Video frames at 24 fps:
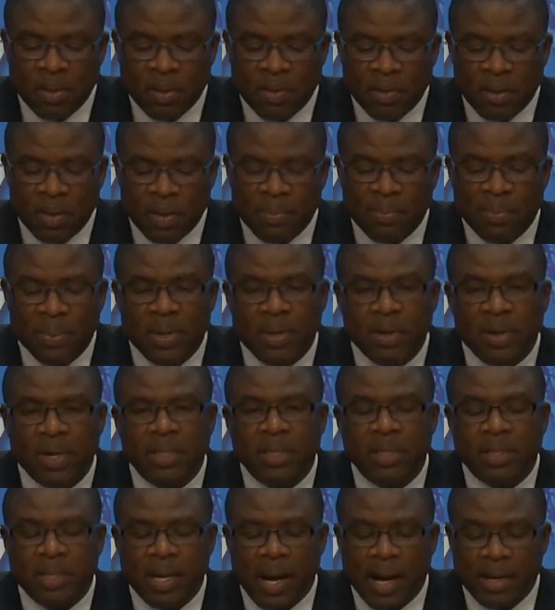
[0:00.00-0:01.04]
For the
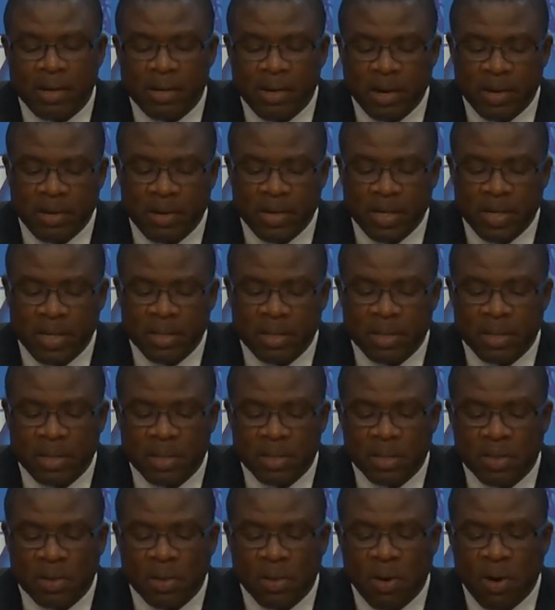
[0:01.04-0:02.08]
period January
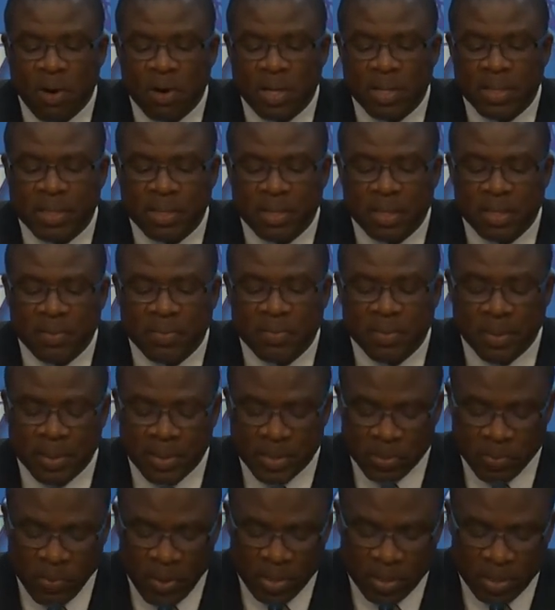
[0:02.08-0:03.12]
to August
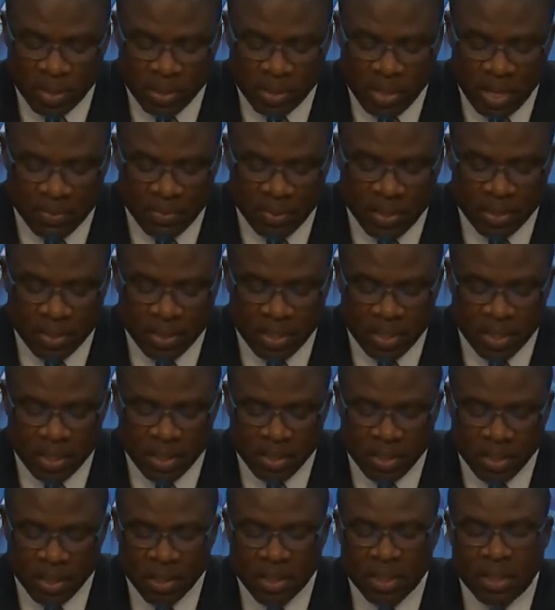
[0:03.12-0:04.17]
31st,
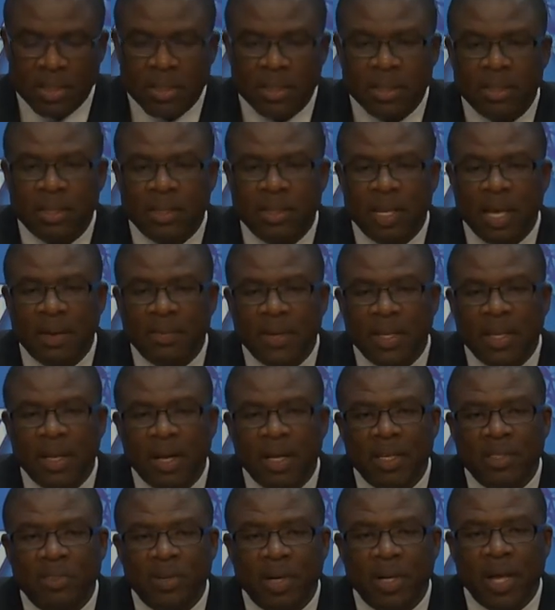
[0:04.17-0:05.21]
2017,
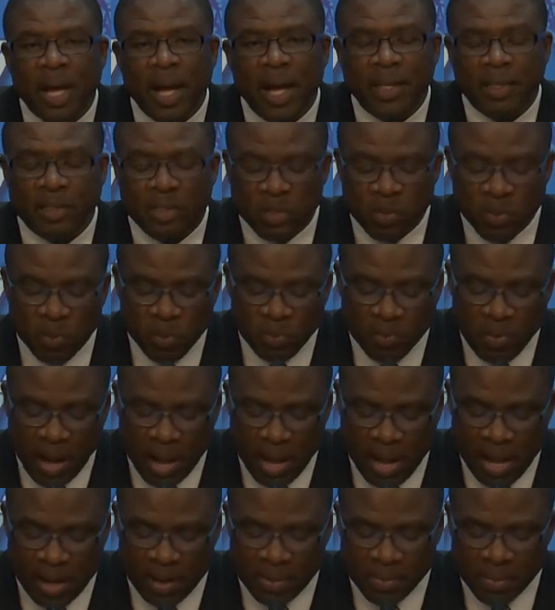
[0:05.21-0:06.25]
702
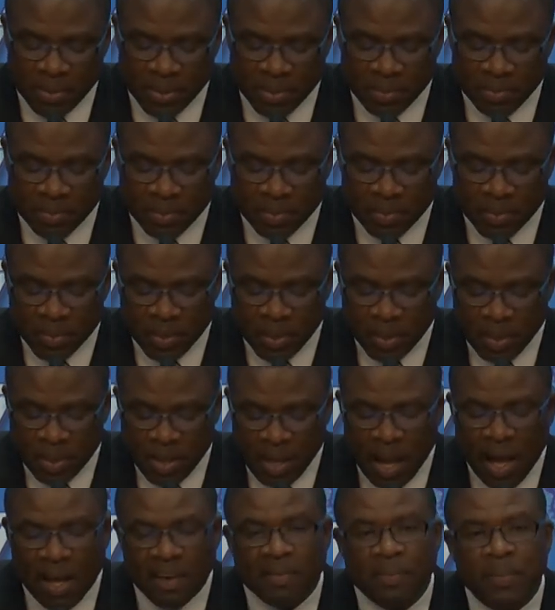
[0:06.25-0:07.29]
firearms
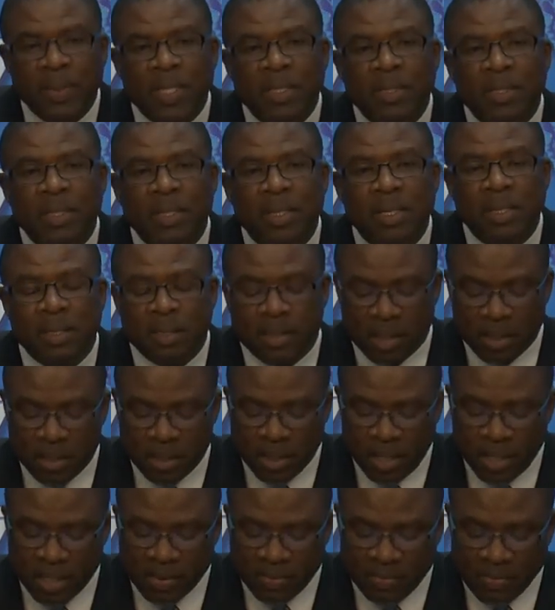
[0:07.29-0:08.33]
have been seized
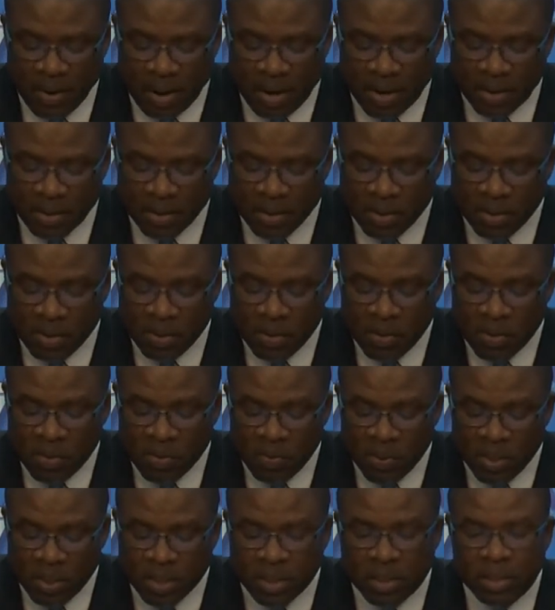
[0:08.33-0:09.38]
thus far,
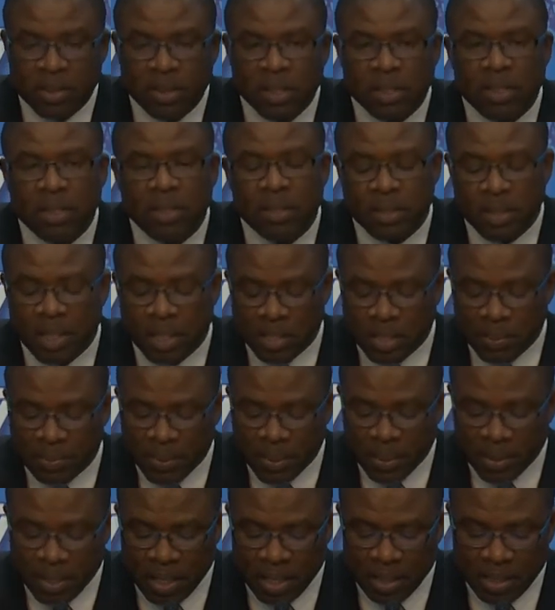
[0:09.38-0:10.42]
with a
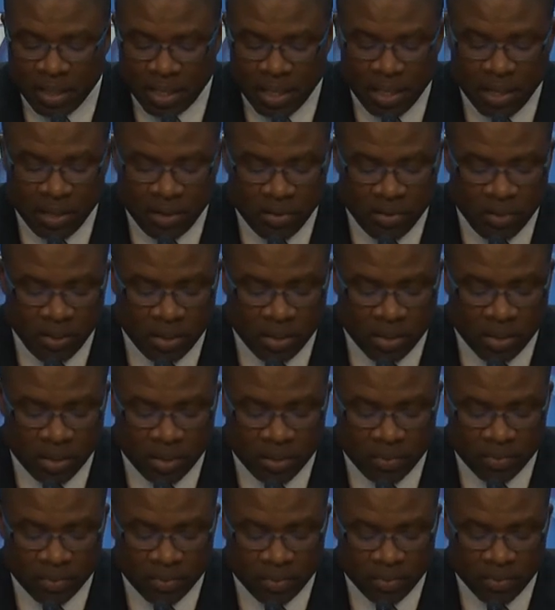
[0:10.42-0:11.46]
36%
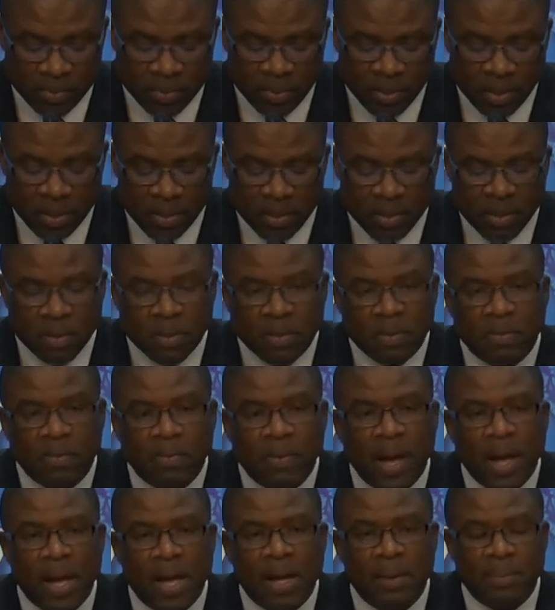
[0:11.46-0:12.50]
increase.
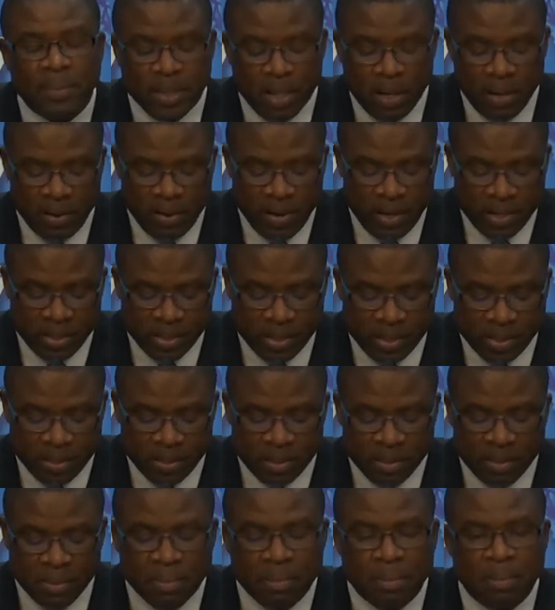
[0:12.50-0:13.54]
Firearms
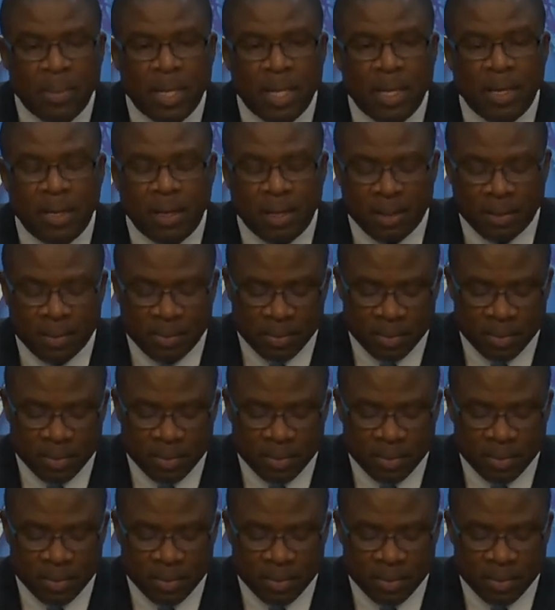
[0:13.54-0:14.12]
arrests, male.